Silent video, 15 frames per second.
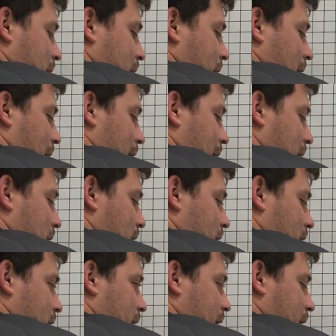Okay, you're
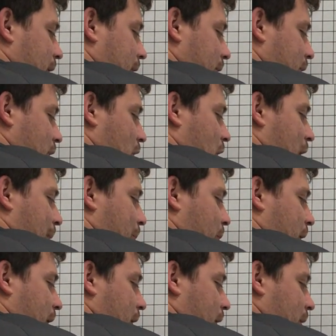going to have to go up
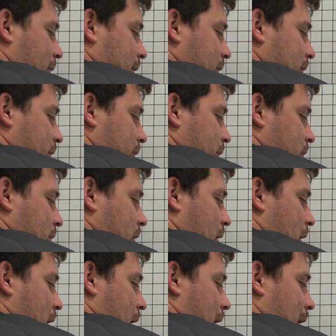1 over 2.
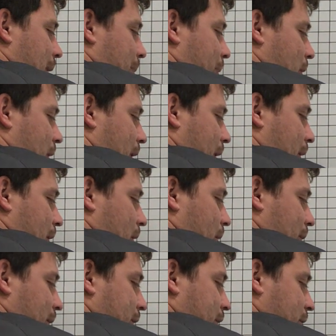Up 1
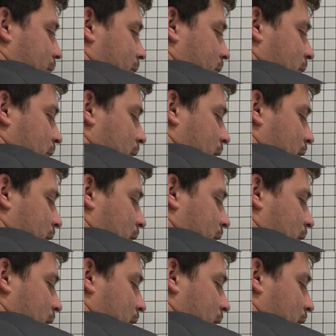over 2.